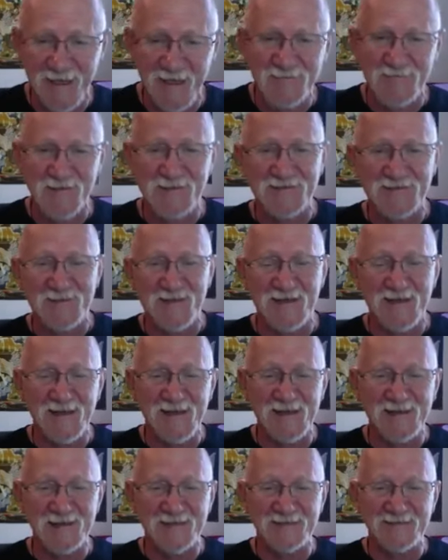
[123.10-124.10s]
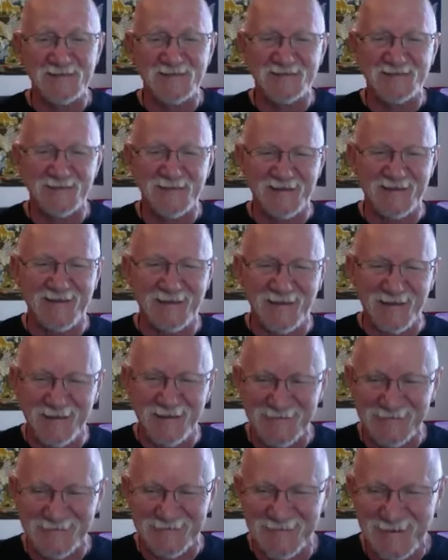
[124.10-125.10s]
happy signs.
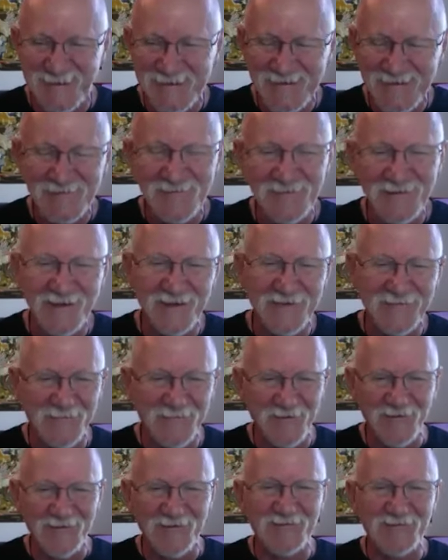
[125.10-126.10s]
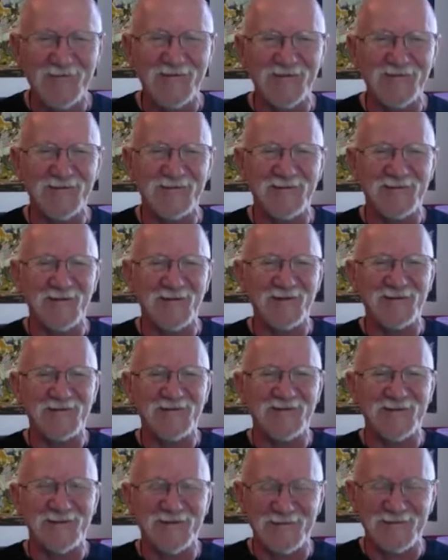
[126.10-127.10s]
Yes, we have all of those
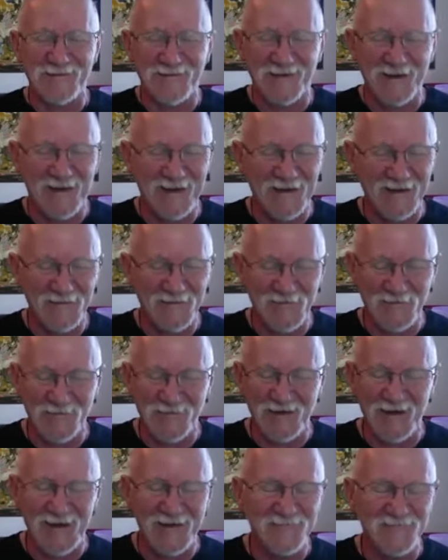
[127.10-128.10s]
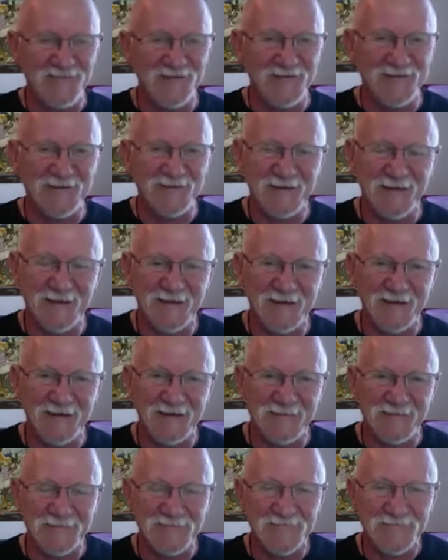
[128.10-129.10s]
emotions running rampant.
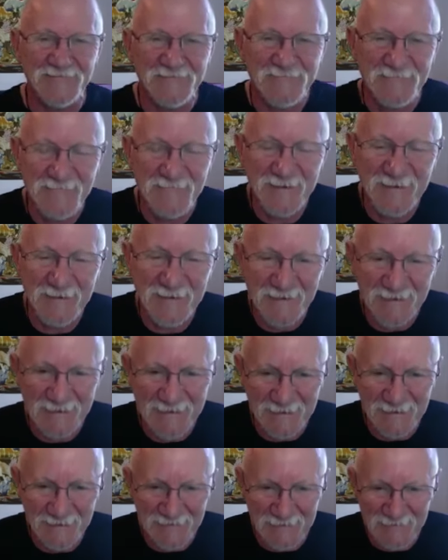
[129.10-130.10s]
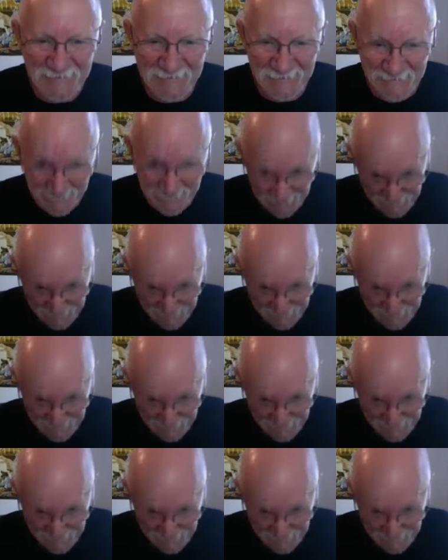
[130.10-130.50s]
I don't